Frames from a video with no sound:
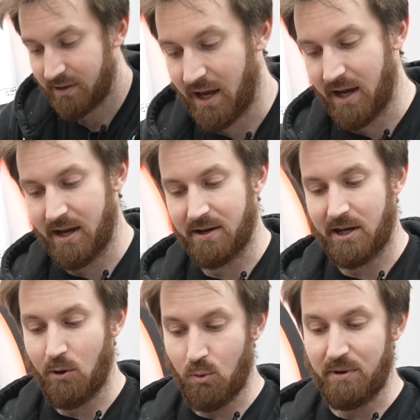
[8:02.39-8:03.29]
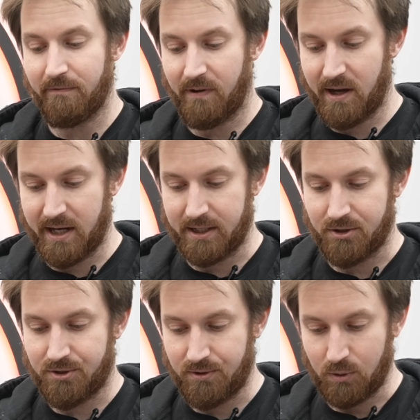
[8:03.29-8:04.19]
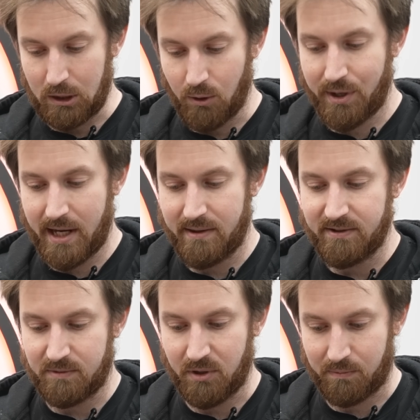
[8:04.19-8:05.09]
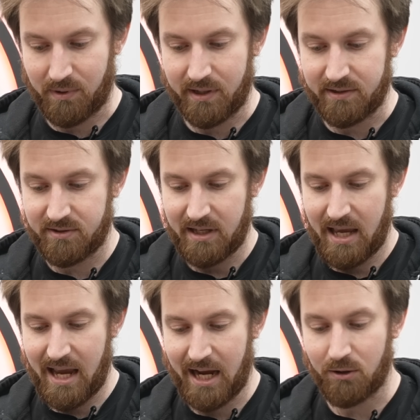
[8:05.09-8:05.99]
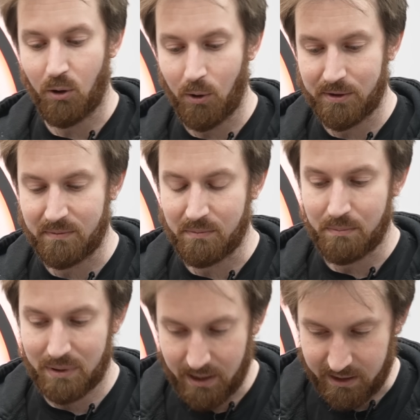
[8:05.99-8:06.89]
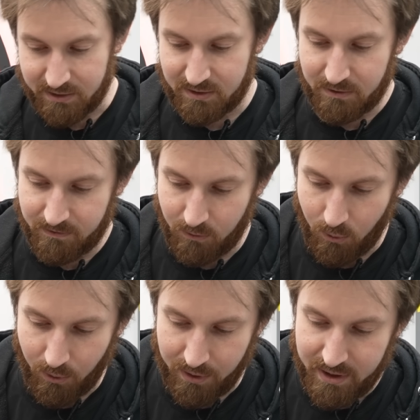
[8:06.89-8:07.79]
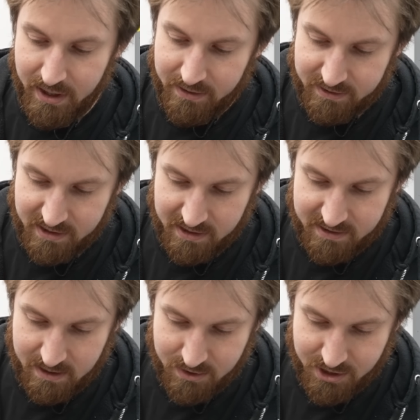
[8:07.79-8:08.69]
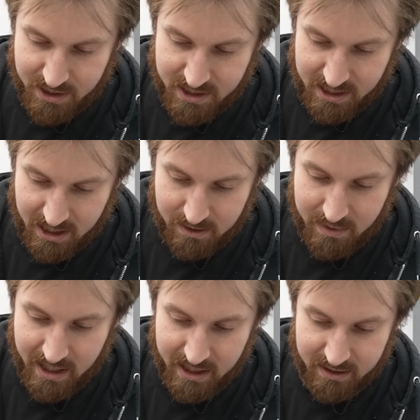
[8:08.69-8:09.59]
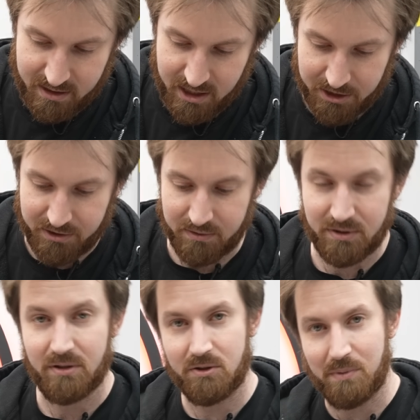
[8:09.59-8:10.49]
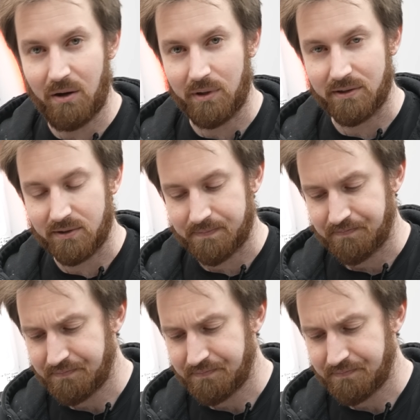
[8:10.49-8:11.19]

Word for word: and it would be fine to locate these Smith blades and hold in place for the CNC machine to come and touch those spot welds.